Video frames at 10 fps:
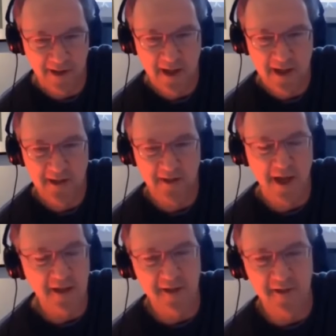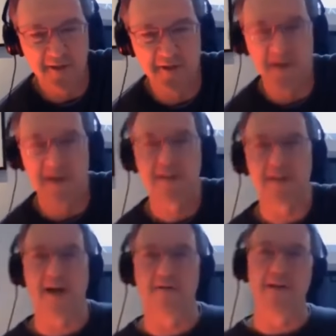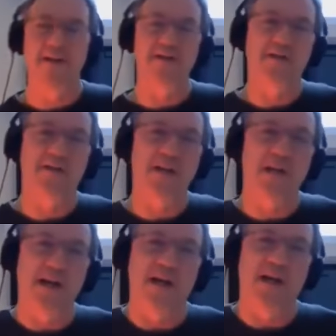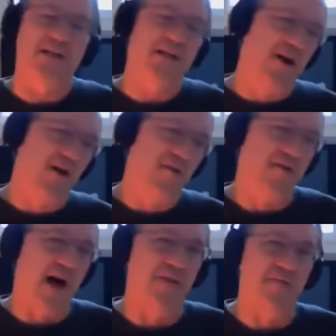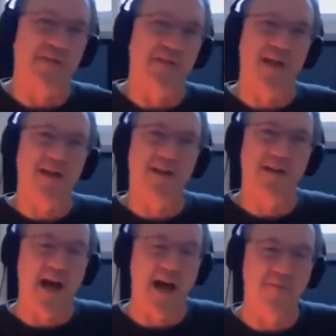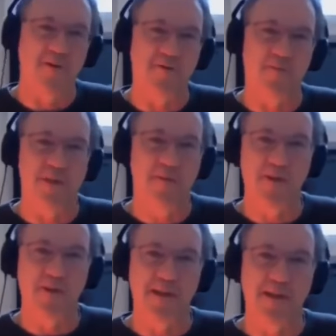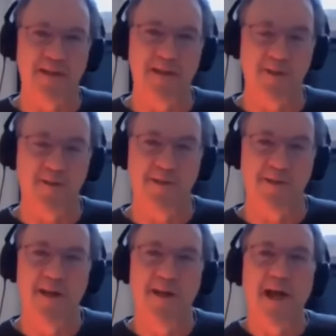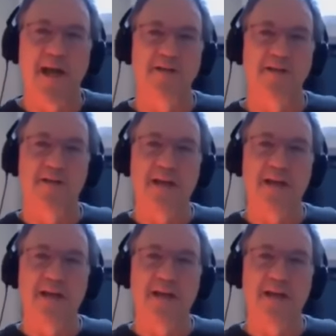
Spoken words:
So then you do 37 and you see it, 5% of the time of people with these symptoms, and you say